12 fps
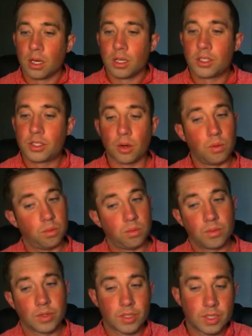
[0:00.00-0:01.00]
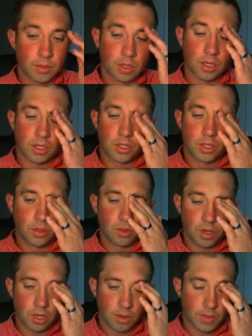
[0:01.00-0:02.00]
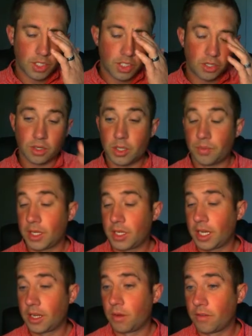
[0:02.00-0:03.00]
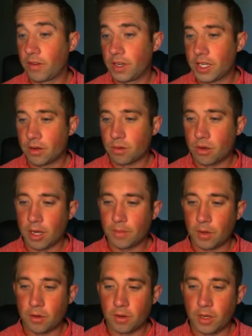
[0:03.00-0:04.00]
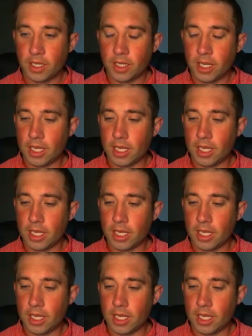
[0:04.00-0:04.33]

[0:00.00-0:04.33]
So similar to um, the genotypic data, we have a dendrogram created,